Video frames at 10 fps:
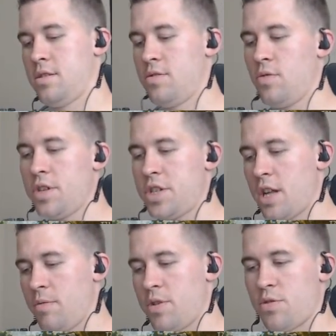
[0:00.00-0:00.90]
What shall
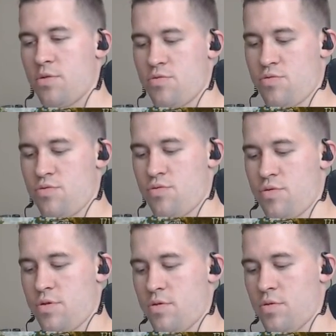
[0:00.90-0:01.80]
we do?
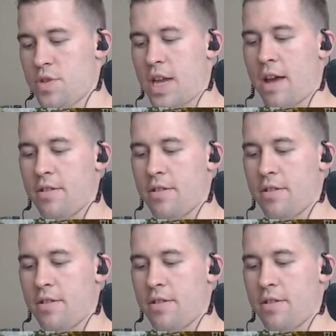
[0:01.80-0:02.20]
We'll scout a